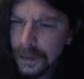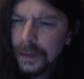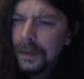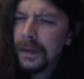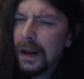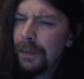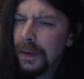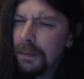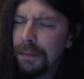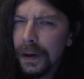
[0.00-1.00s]
They've
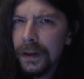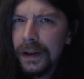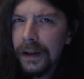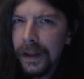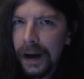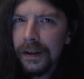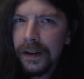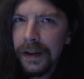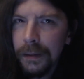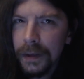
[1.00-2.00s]
been building that
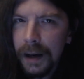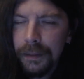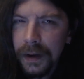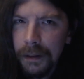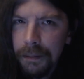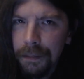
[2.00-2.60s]
same laptop